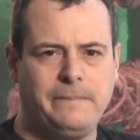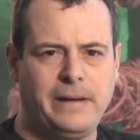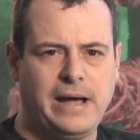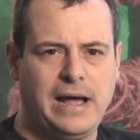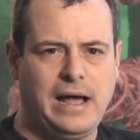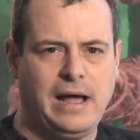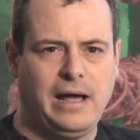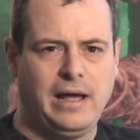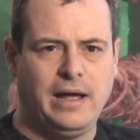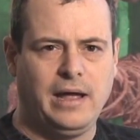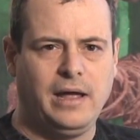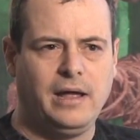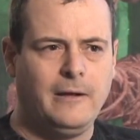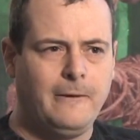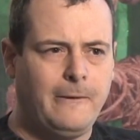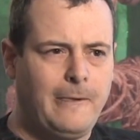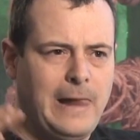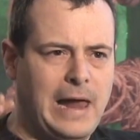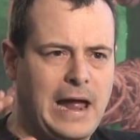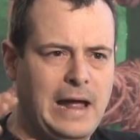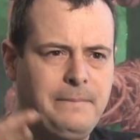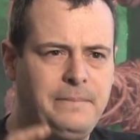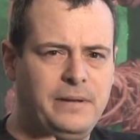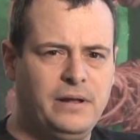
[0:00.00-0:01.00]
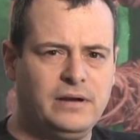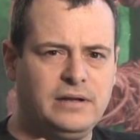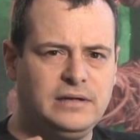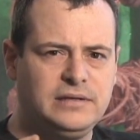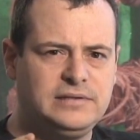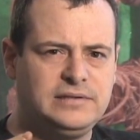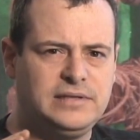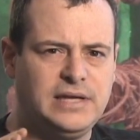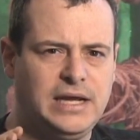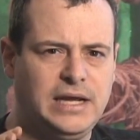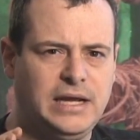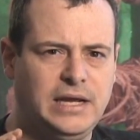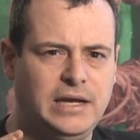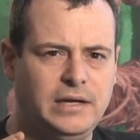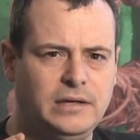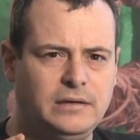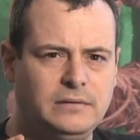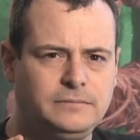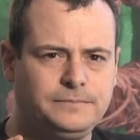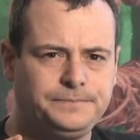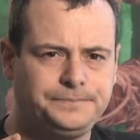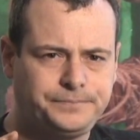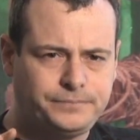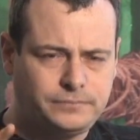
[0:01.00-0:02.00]
buy. I build a
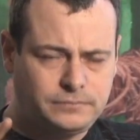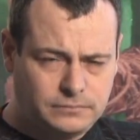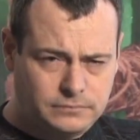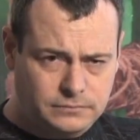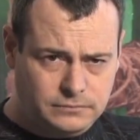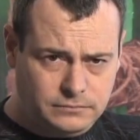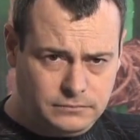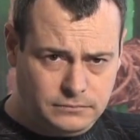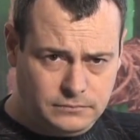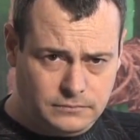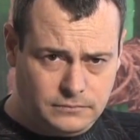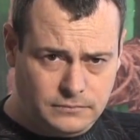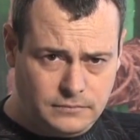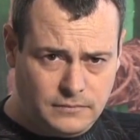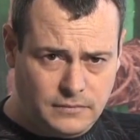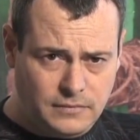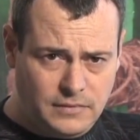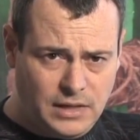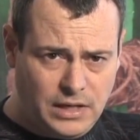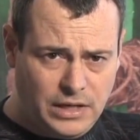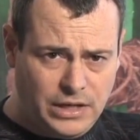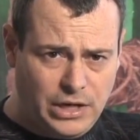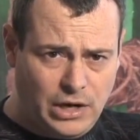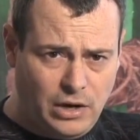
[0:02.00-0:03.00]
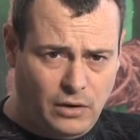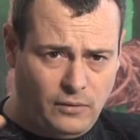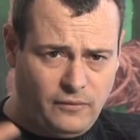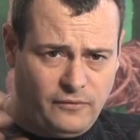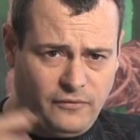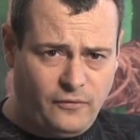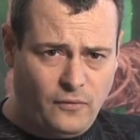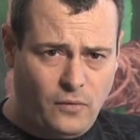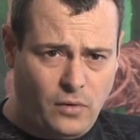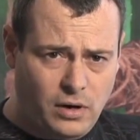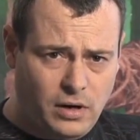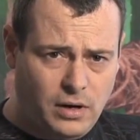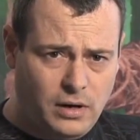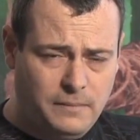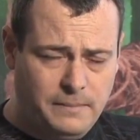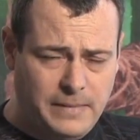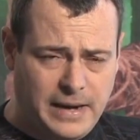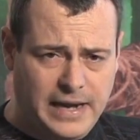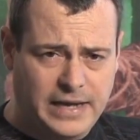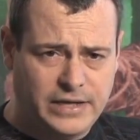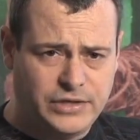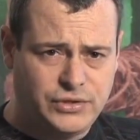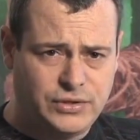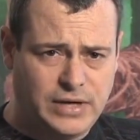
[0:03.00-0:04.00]
scene, you know, for
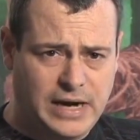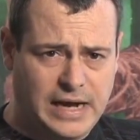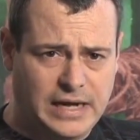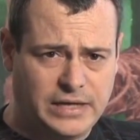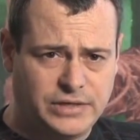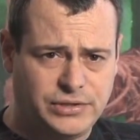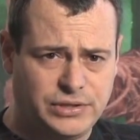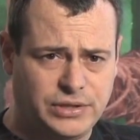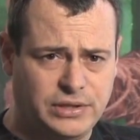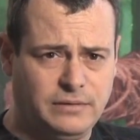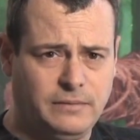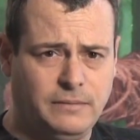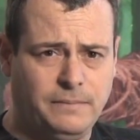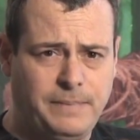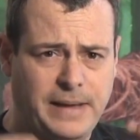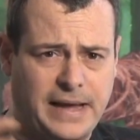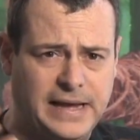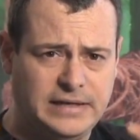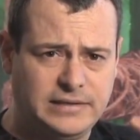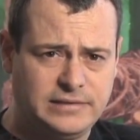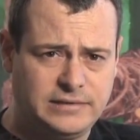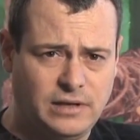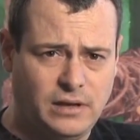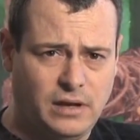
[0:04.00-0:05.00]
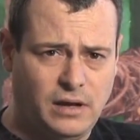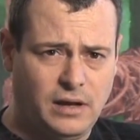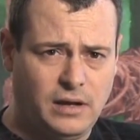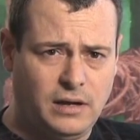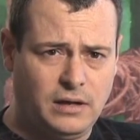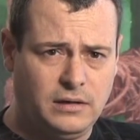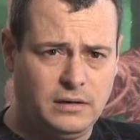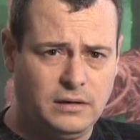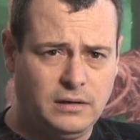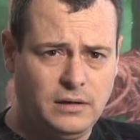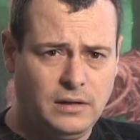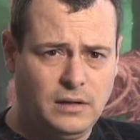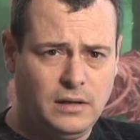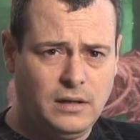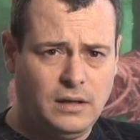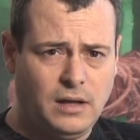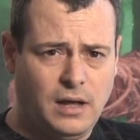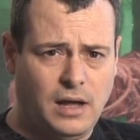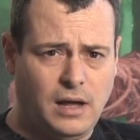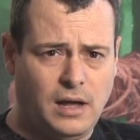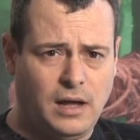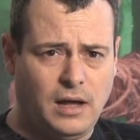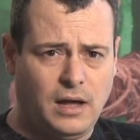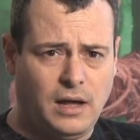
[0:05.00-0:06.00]
my attraction based on
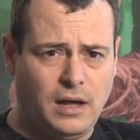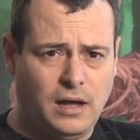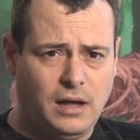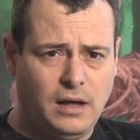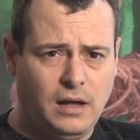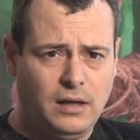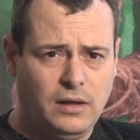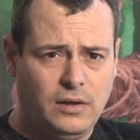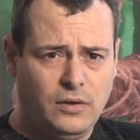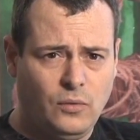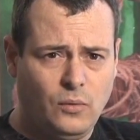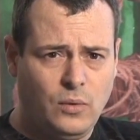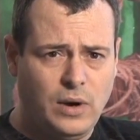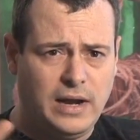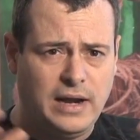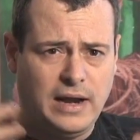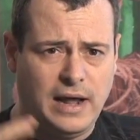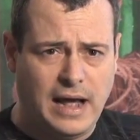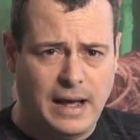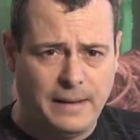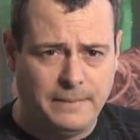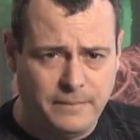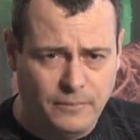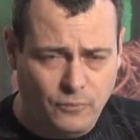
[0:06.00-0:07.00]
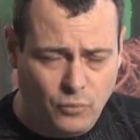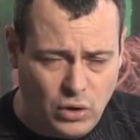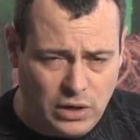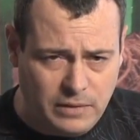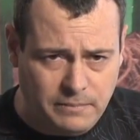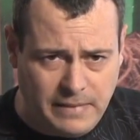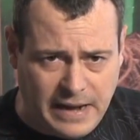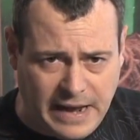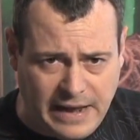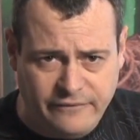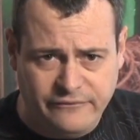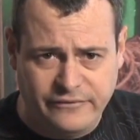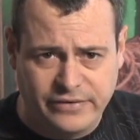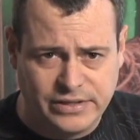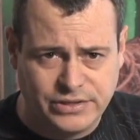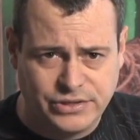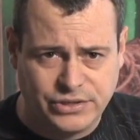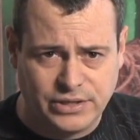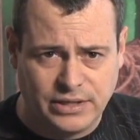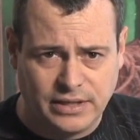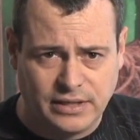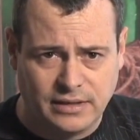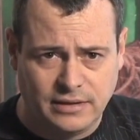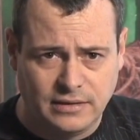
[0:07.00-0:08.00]
uh, what what my
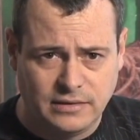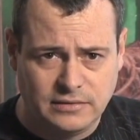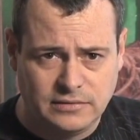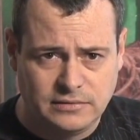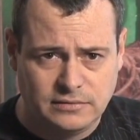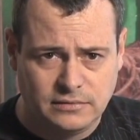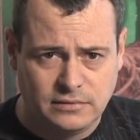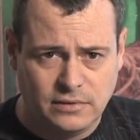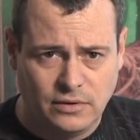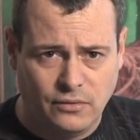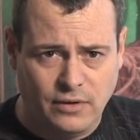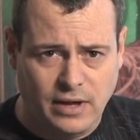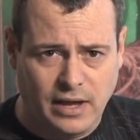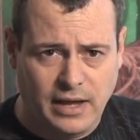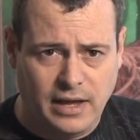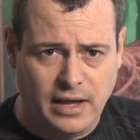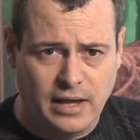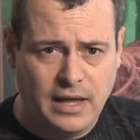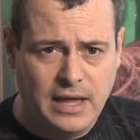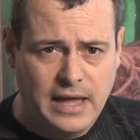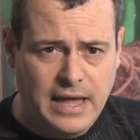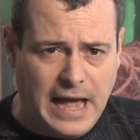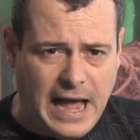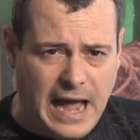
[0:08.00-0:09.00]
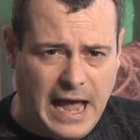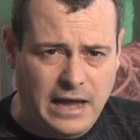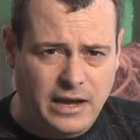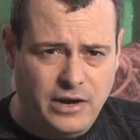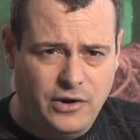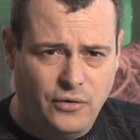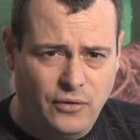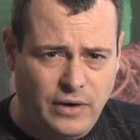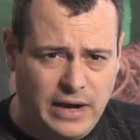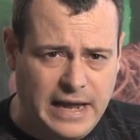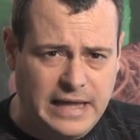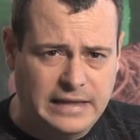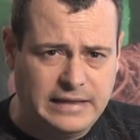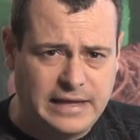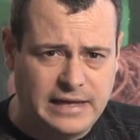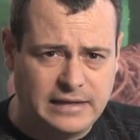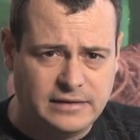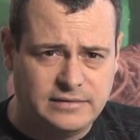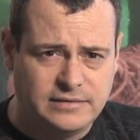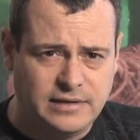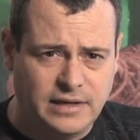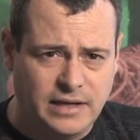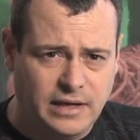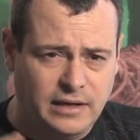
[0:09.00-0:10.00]
vision is. Okay, I create
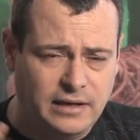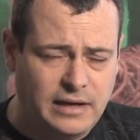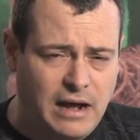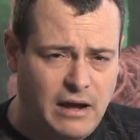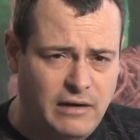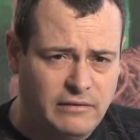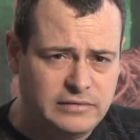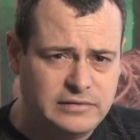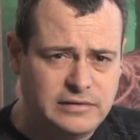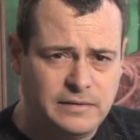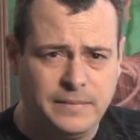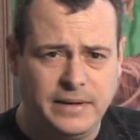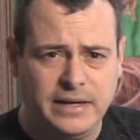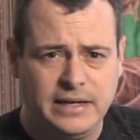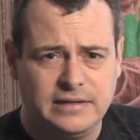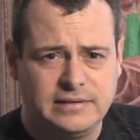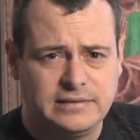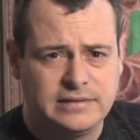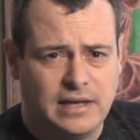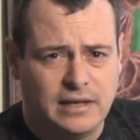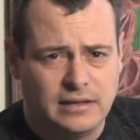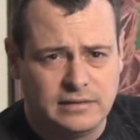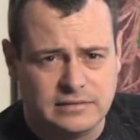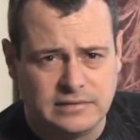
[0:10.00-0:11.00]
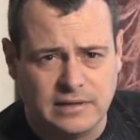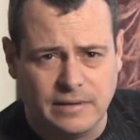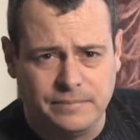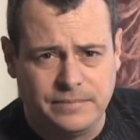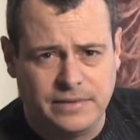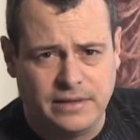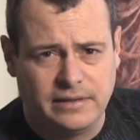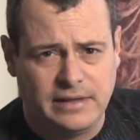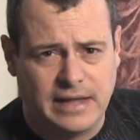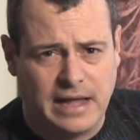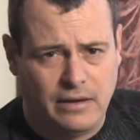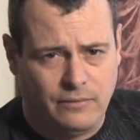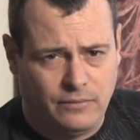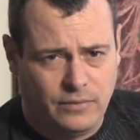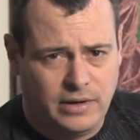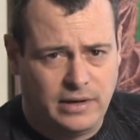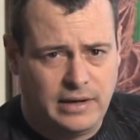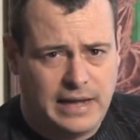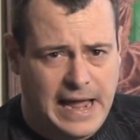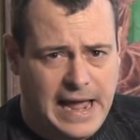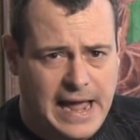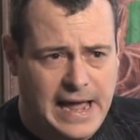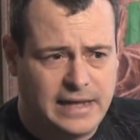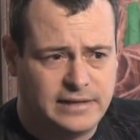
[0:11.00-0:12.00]
that scene. Now, if somebody sells something that
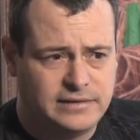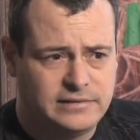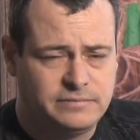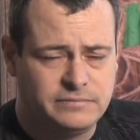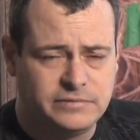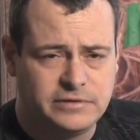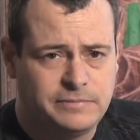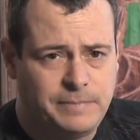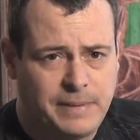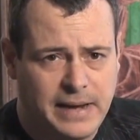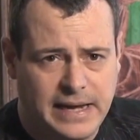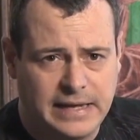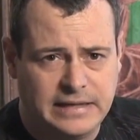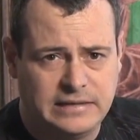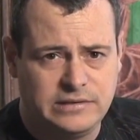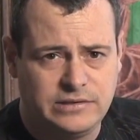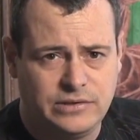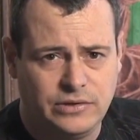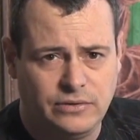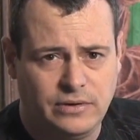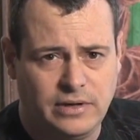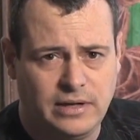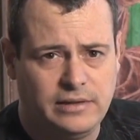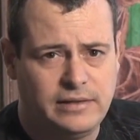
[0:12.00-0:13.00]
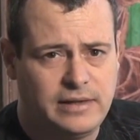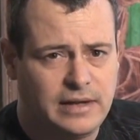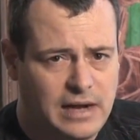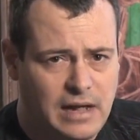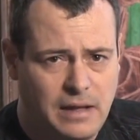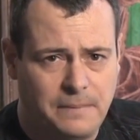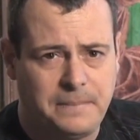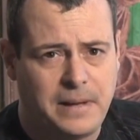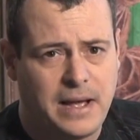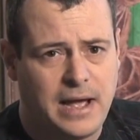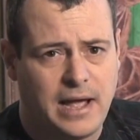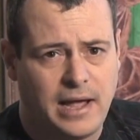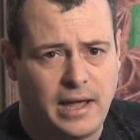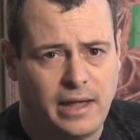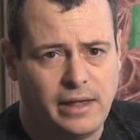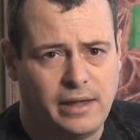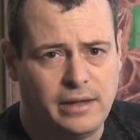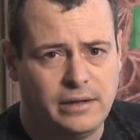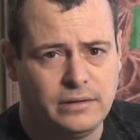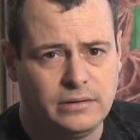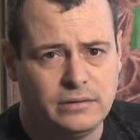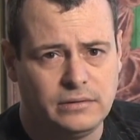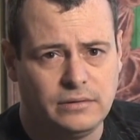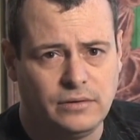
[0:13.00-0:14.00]
would add some spice to it, then I'll buy
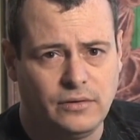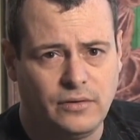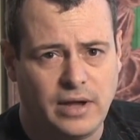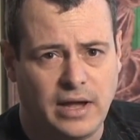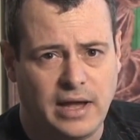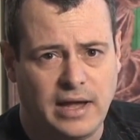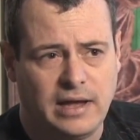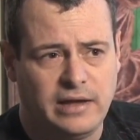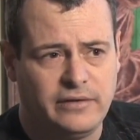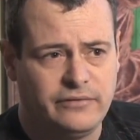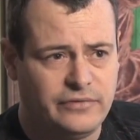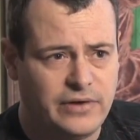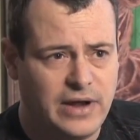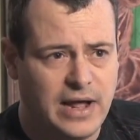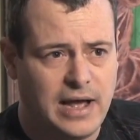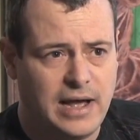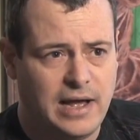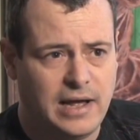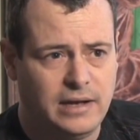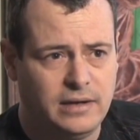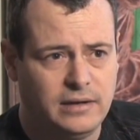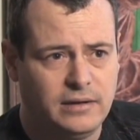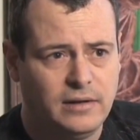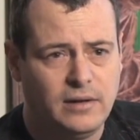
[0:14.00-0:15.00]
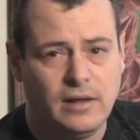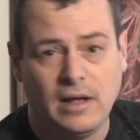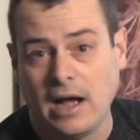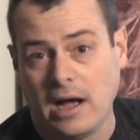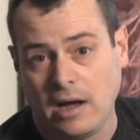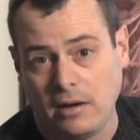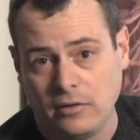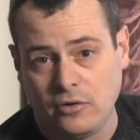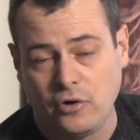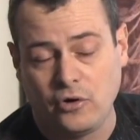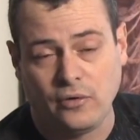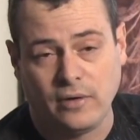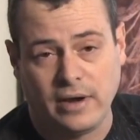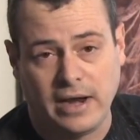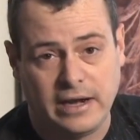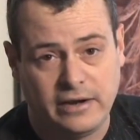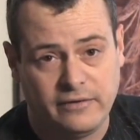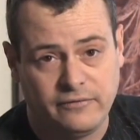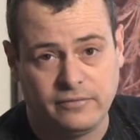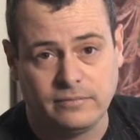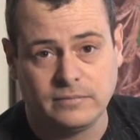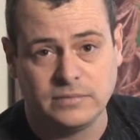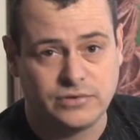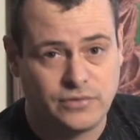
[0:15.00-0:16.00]
it. Okay, if not, I'll create
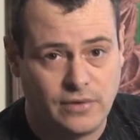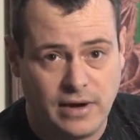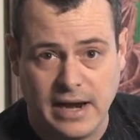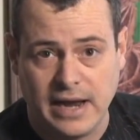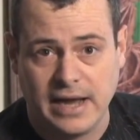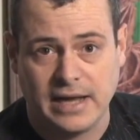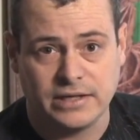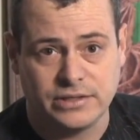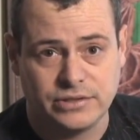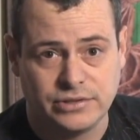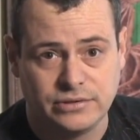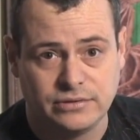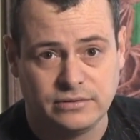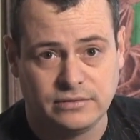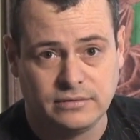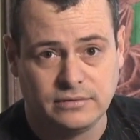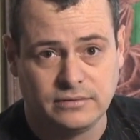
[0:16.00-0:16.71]
it from scratch.